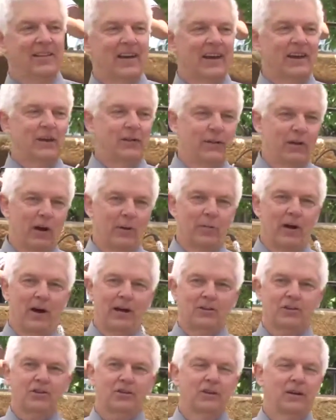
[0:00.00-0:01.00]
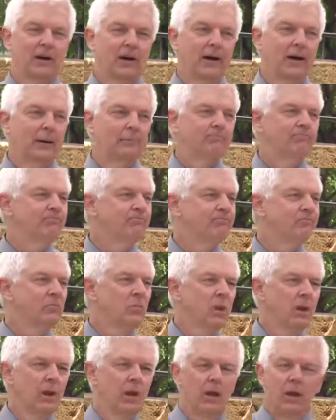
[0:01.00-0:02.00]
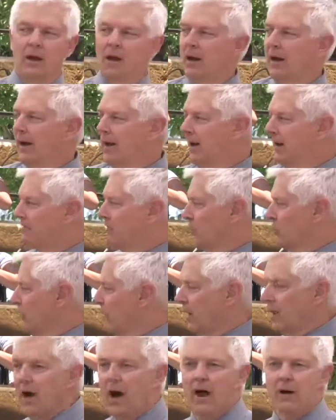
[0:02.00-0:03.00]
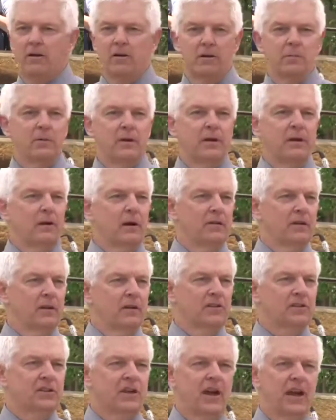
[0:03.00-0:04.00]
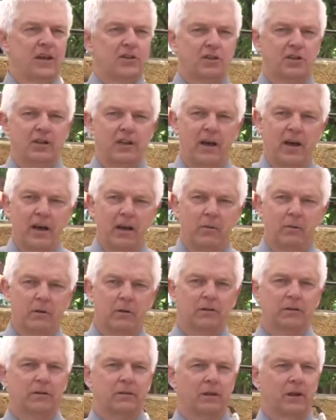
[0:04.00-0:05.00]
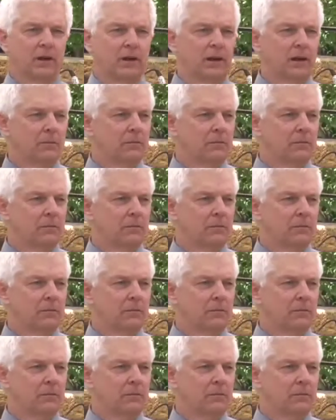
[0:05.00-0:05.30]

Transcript: Thank you very much. It's a real honor to be on this stage today with